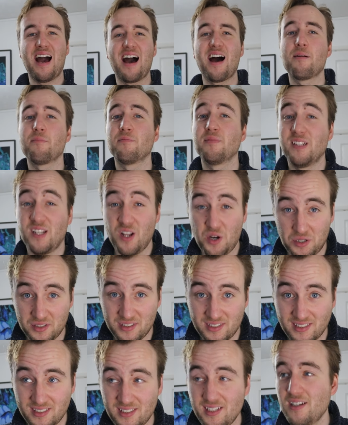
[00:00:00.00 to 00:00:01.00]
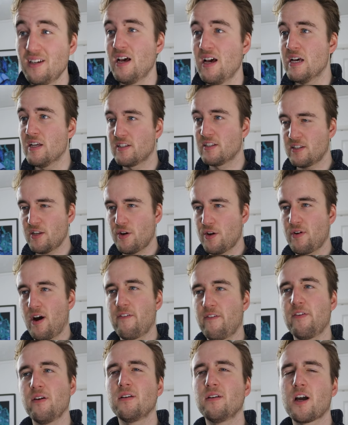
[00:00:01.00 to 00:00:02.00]
am lost. So I
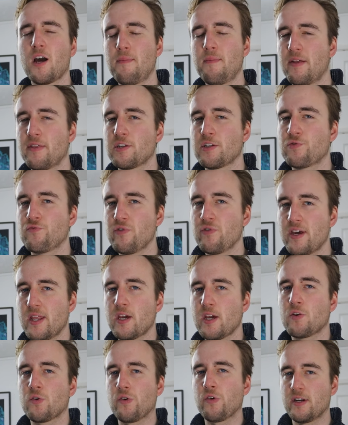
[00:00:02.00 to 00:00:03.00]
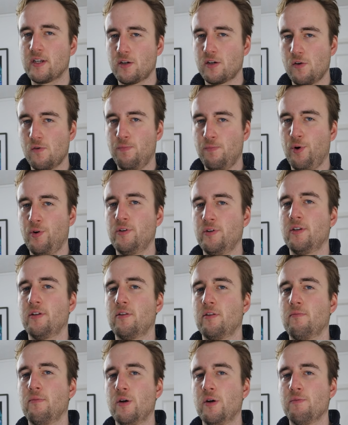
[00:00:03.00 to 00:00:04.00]
feel like I'm at this really critical point at
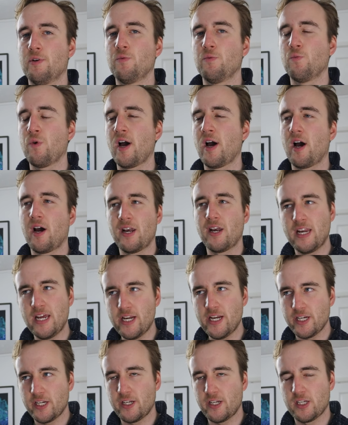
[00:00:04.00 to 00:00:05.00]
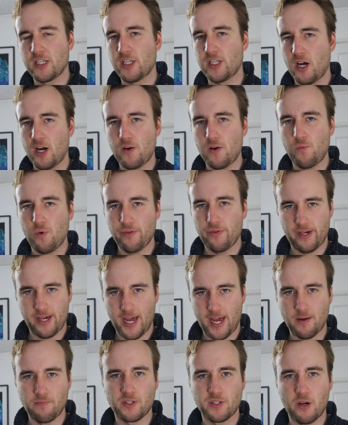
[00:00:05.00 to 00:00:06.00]
the moment where I need to decide what the
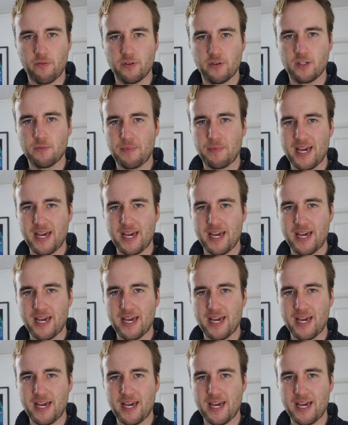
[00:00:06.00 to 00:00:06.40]
game's going to